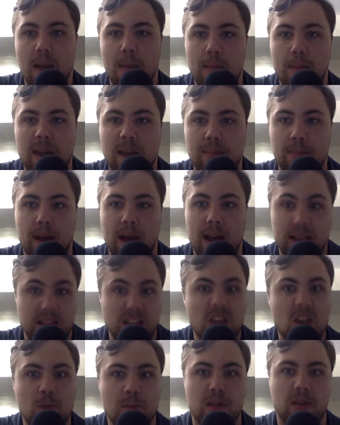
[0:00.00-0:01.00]
made by
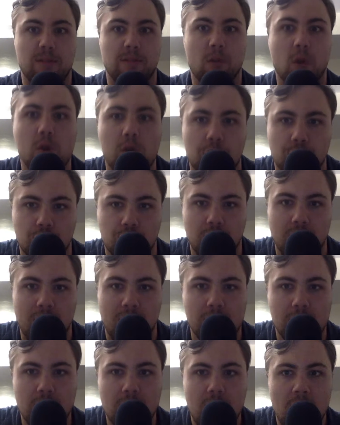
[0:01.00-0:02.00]
the human vocal
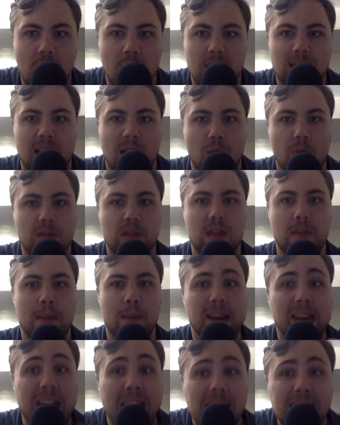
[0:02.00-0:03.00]
tract. Now, the
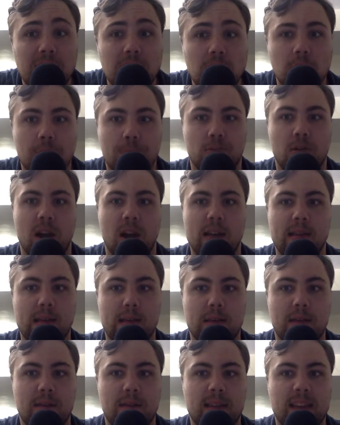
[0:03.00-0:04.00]
mechanical
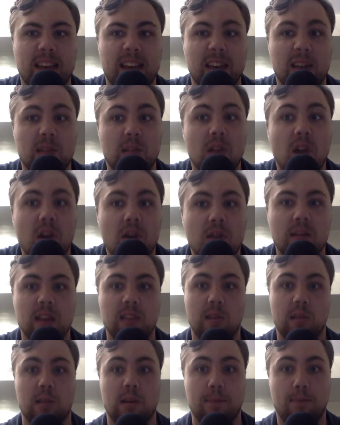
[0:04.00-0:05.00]
process of singing starts
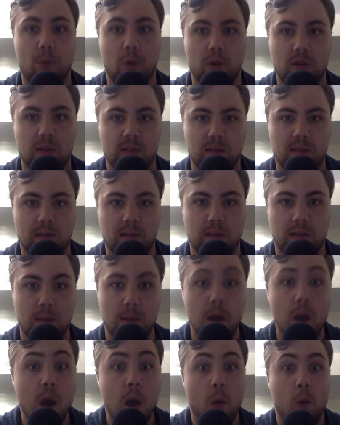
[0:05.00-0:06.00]
in the support
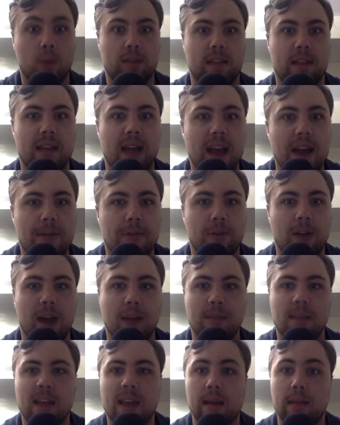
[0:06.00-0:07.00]
system, where the
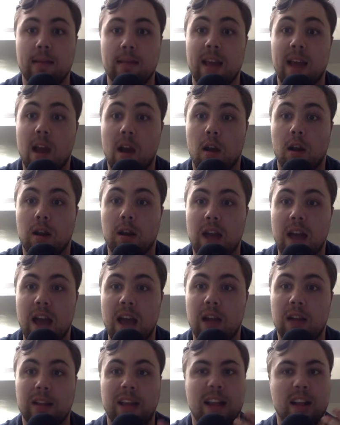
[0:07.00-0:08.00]
diaphragm takes the air
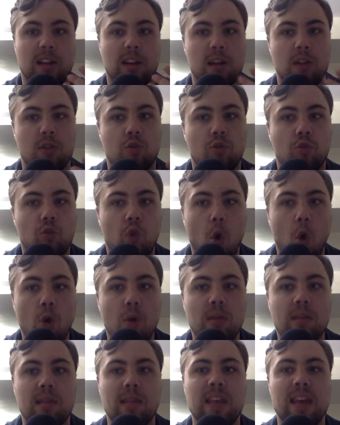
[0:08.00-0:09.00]
inhaled and
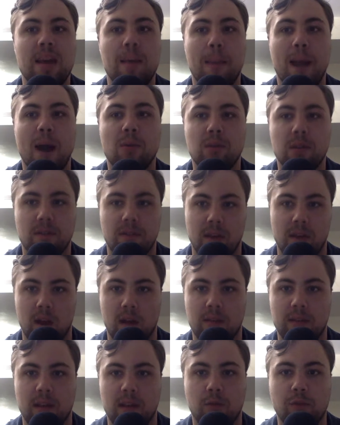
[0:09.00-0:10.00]
controls the amount of
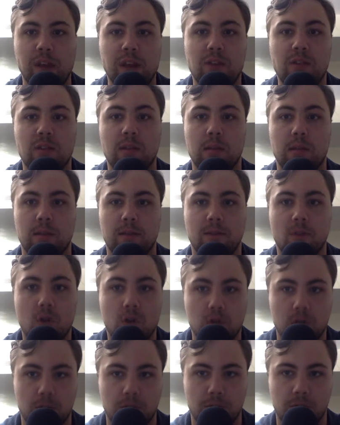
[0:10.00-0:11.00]
air that reaches the
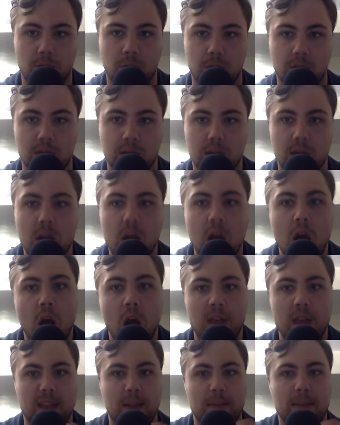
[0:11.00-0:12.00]
vocal folds.
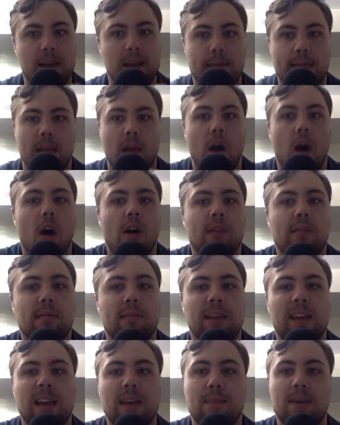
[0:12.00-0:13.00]
Now, because all
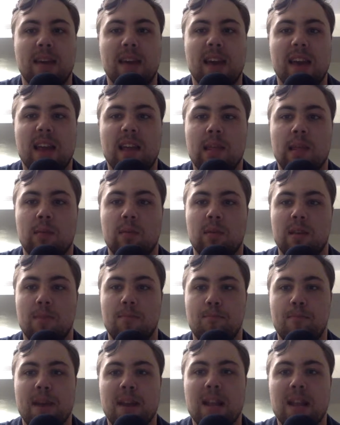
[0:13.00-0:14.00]
singing begins with a
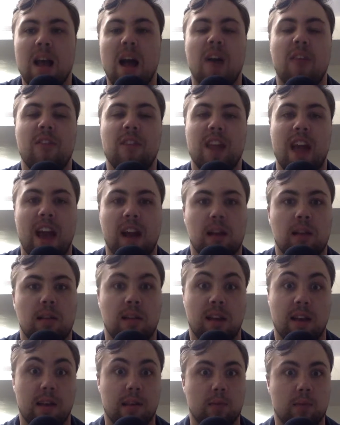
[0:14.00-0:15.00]
bit of an
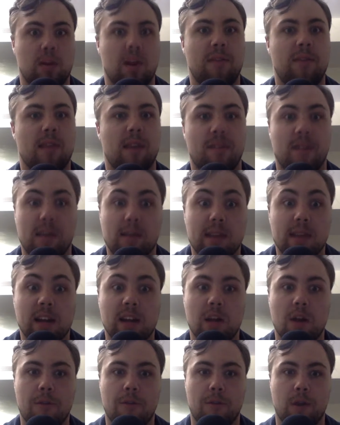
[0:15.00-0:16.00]
exhale, so if I sing
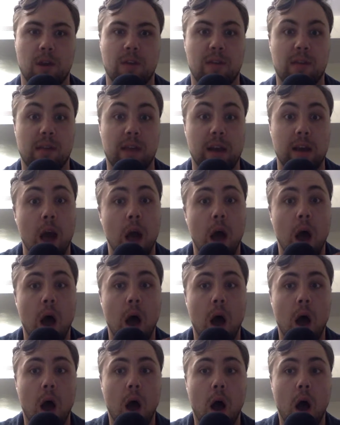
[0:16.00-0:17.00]
a note for you, if I sing
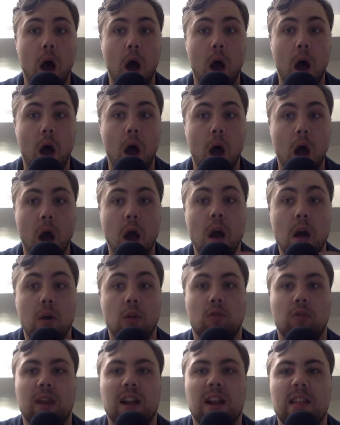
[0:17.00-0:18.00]

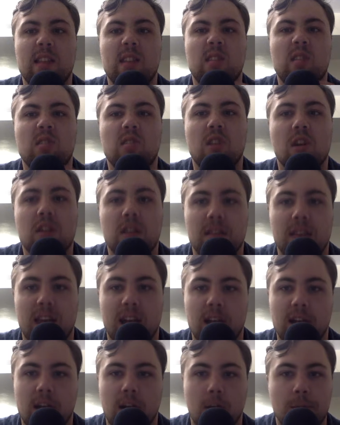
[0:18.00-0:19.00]
right at the start of
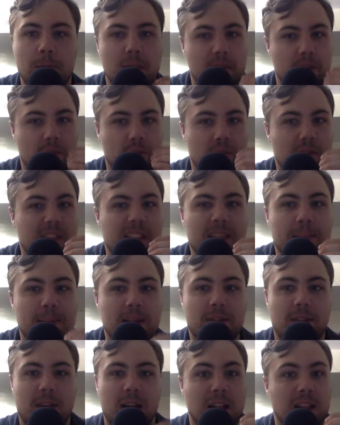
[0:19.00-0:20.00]
that note, there's a little
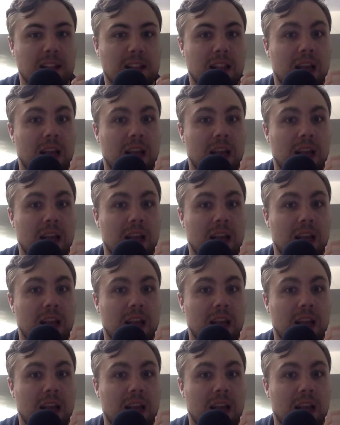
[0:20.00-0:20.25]
bit of a